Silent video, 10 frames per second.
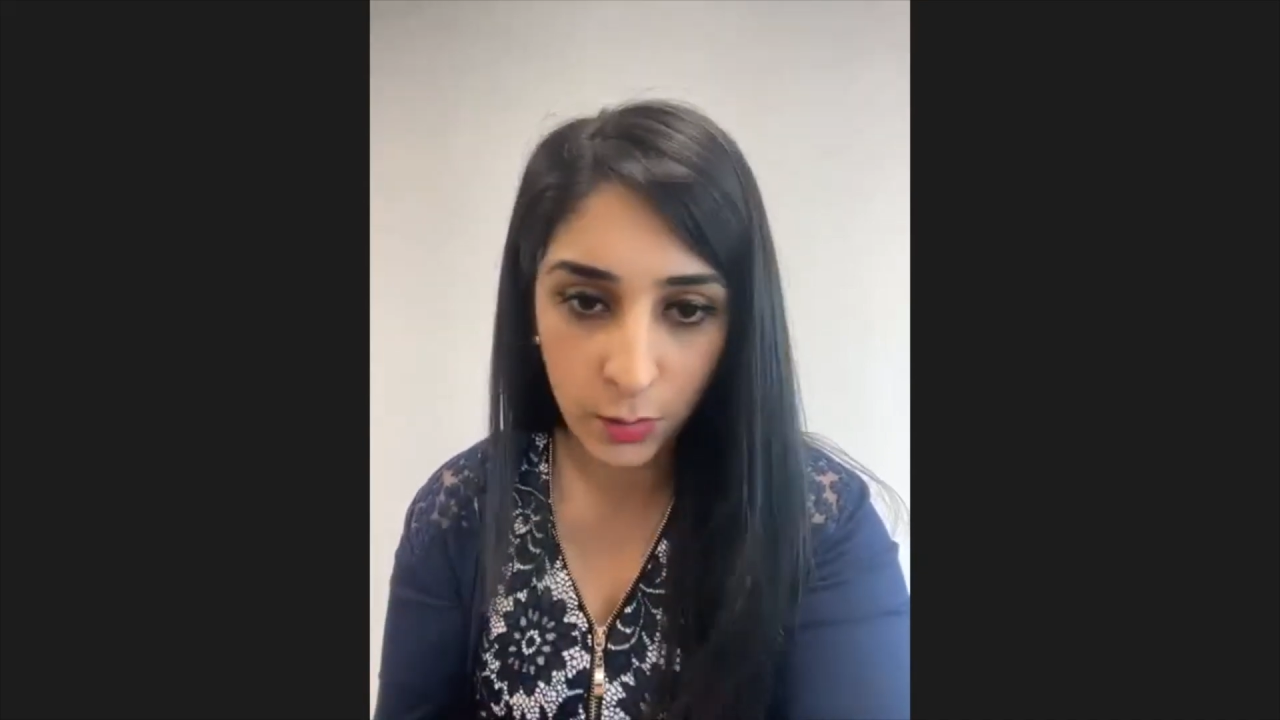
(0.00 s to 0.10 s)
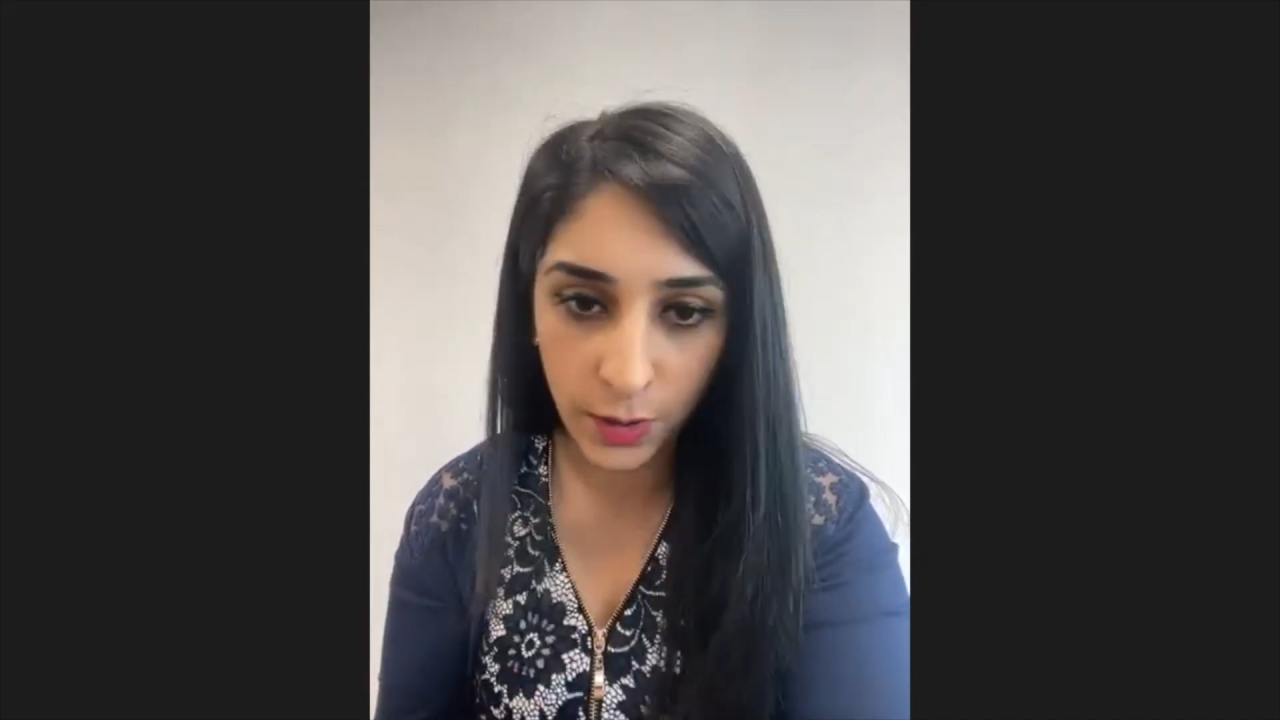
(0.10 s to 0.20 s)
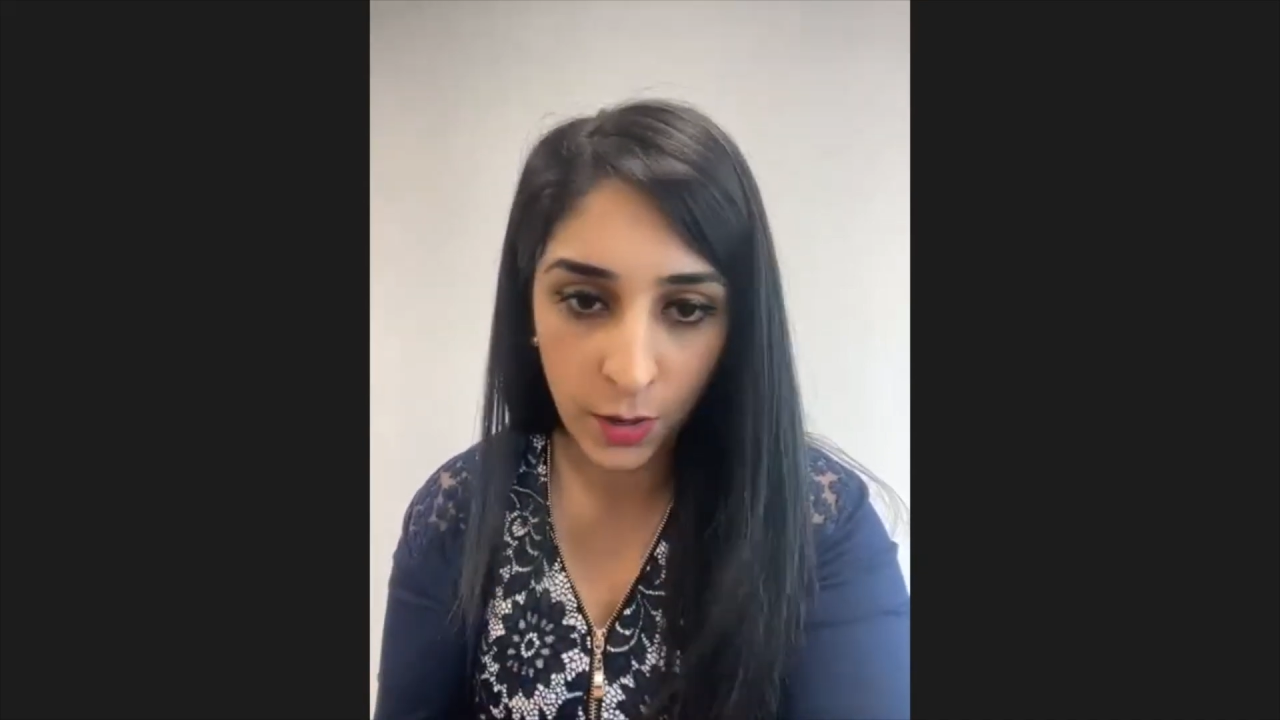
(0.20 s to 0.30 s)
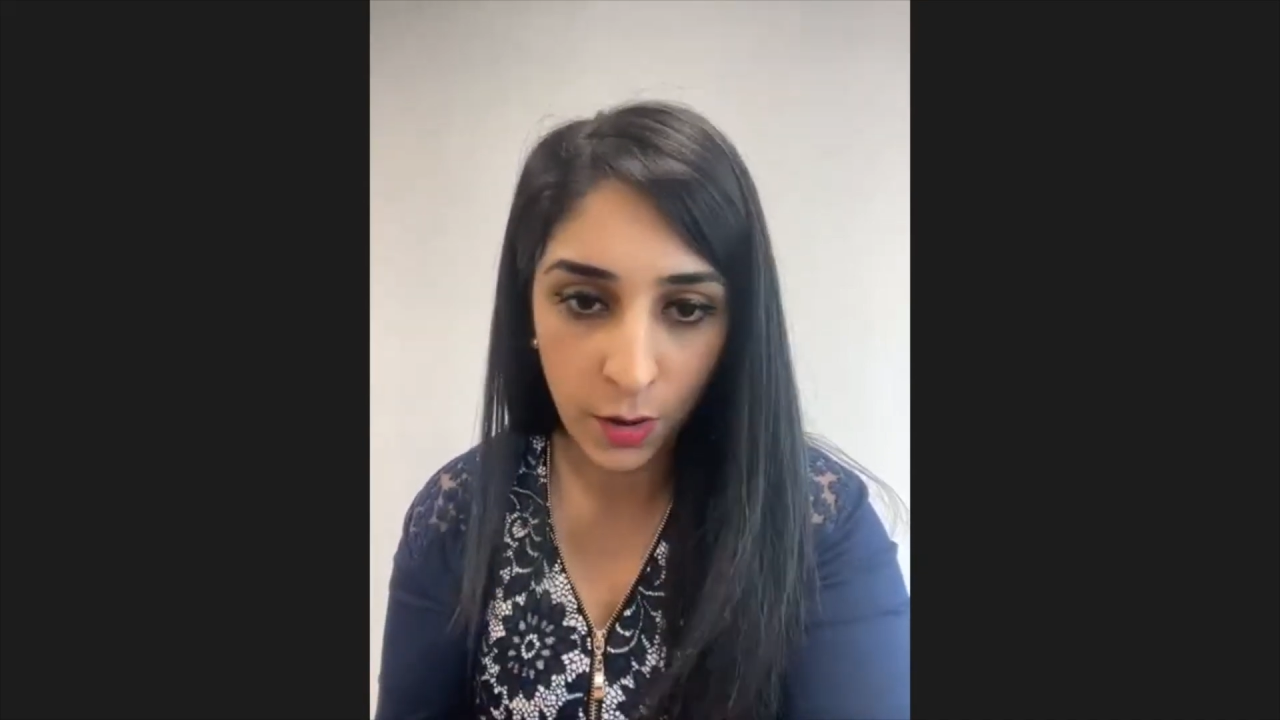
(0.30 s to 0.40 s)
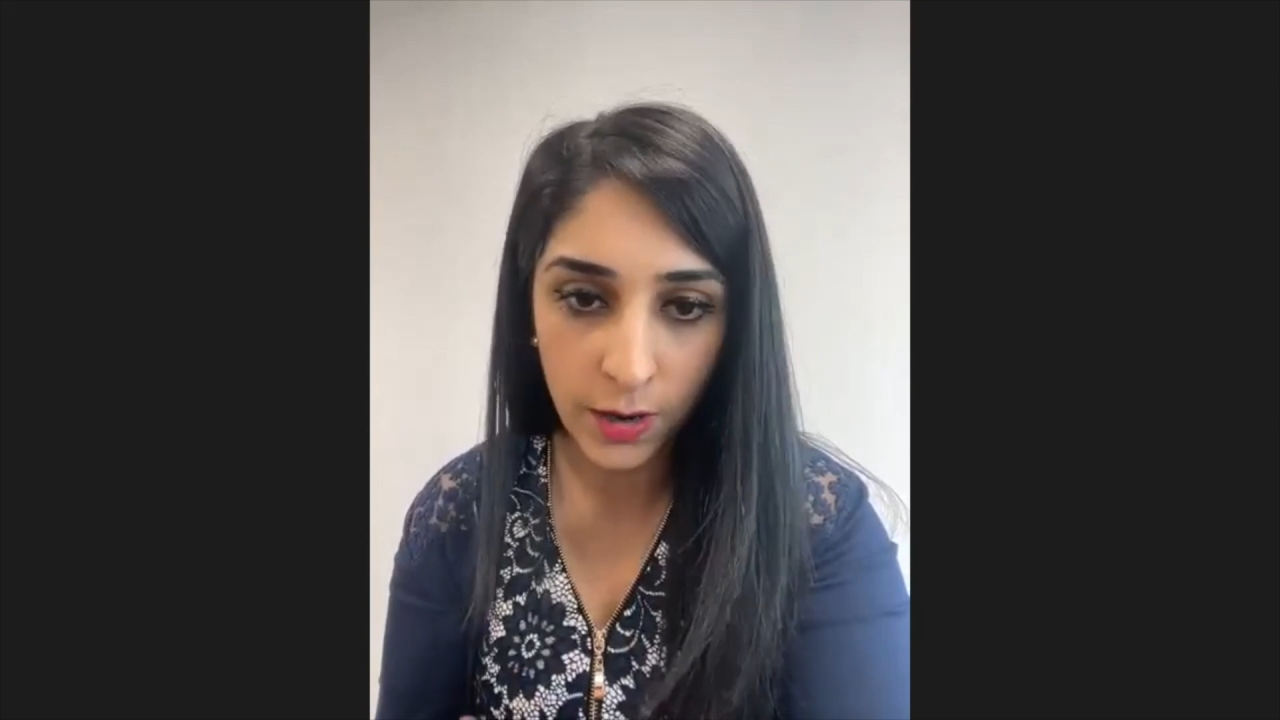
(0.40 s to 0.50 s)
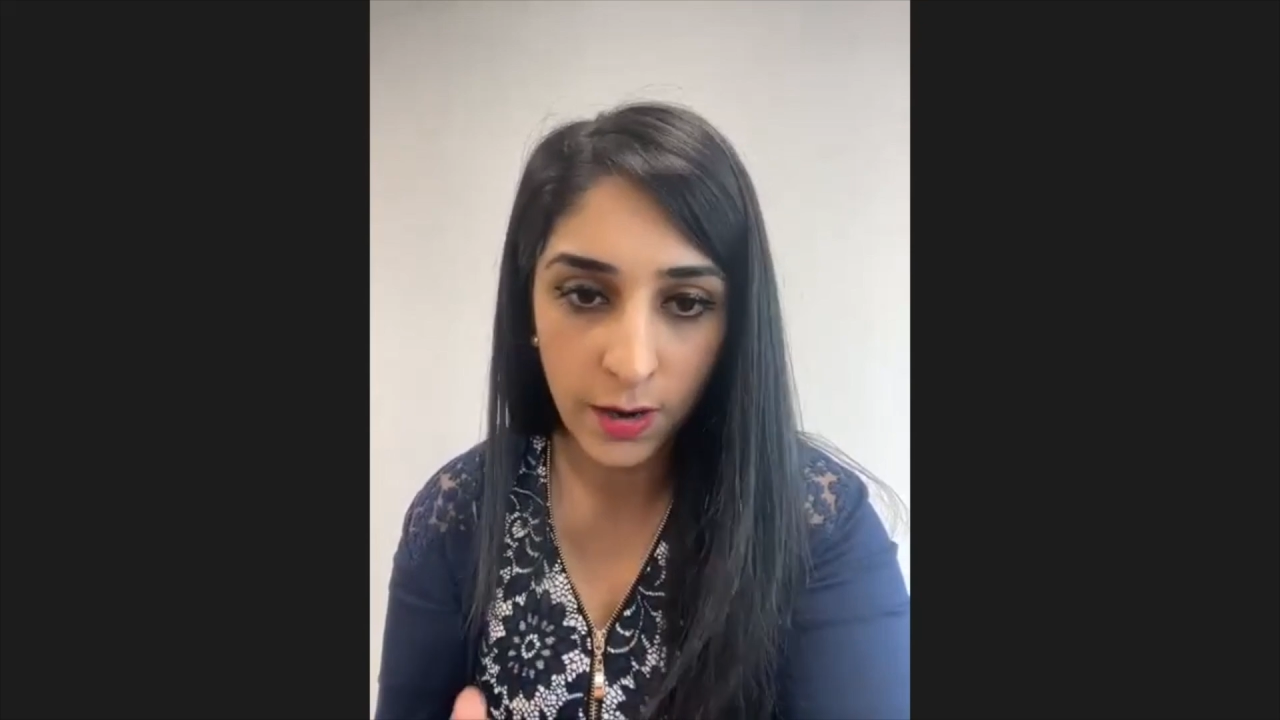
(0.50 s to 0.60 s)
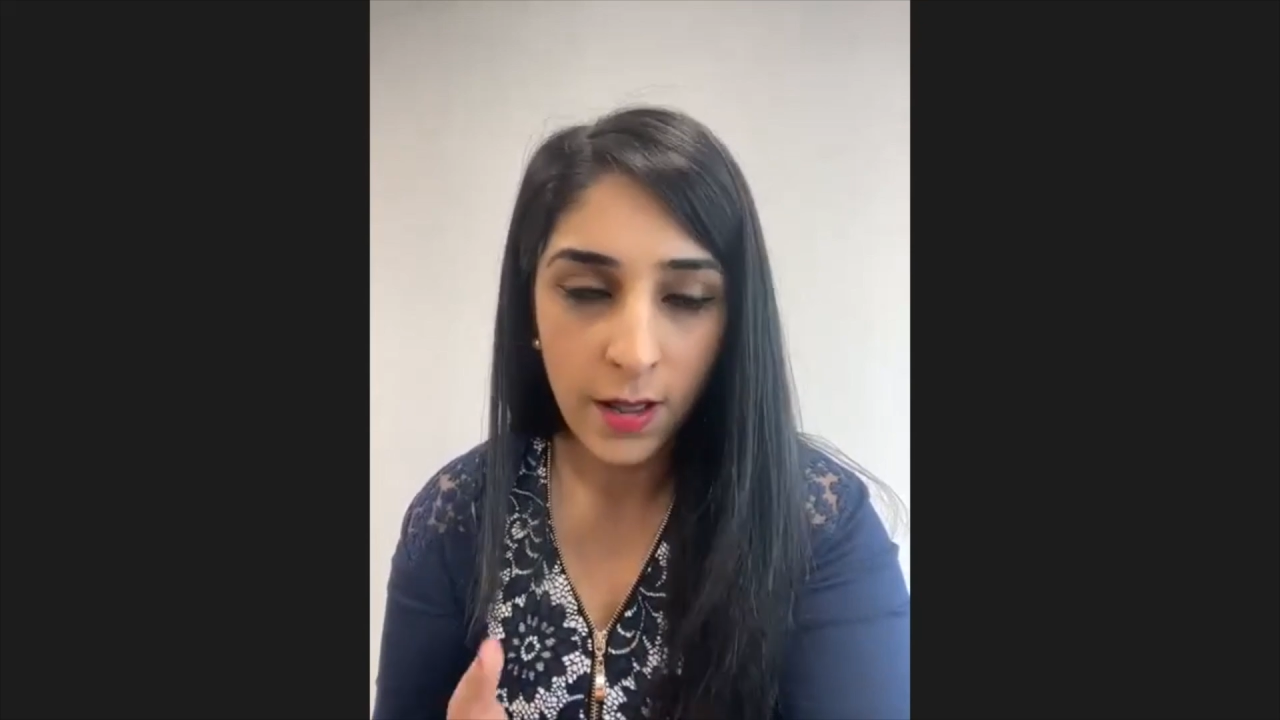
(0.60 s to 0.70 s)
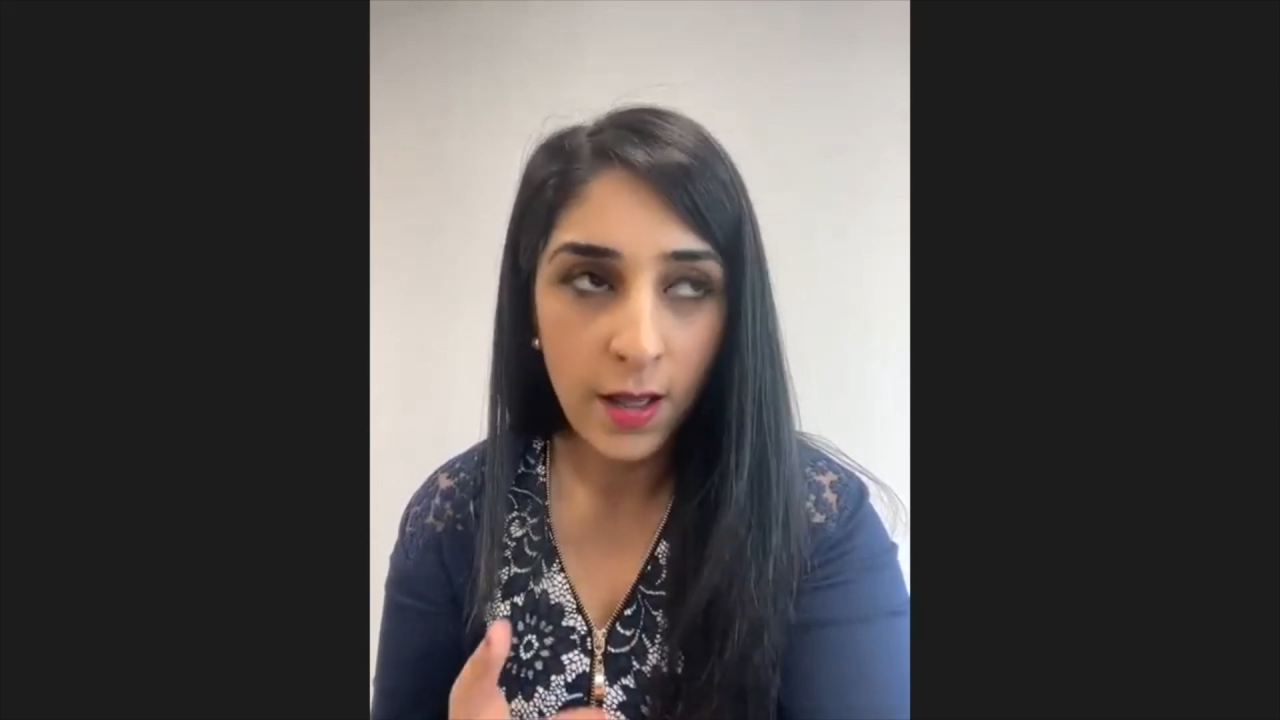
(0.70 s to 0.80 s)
going on.